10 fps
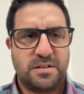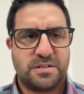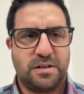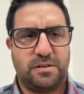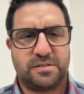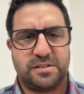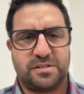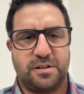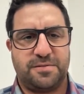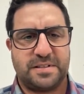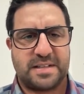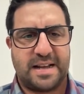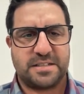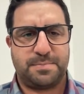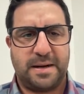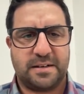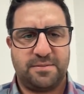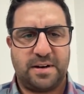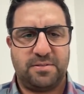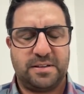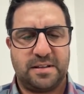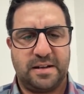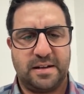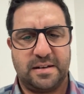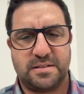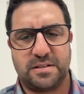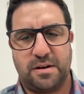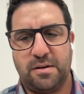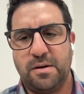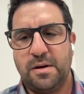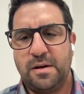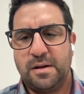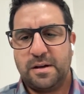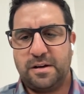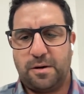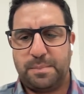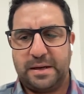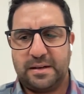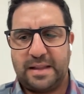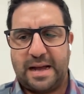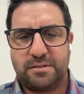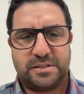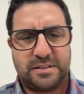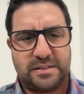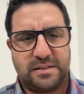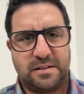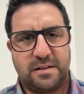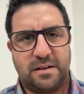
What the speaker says: So it's the service aspect of everything. And so, being allowed to,